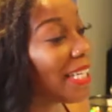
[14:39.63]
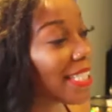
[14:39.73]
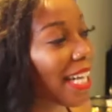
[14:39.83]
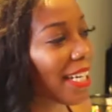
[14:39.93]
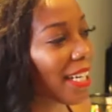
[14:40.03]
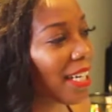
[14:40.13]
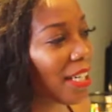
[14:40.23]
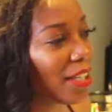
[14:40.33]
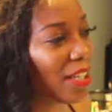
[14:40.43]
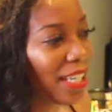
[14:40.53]
Me is like
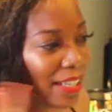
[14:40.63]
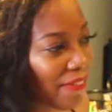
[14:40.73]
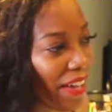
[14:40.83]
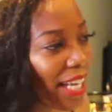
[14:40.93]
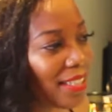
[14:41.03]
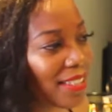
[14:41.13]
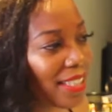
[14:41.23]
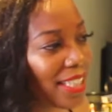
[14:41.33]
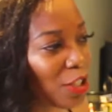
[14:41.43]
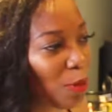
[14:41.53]
an
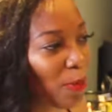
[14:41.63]
event that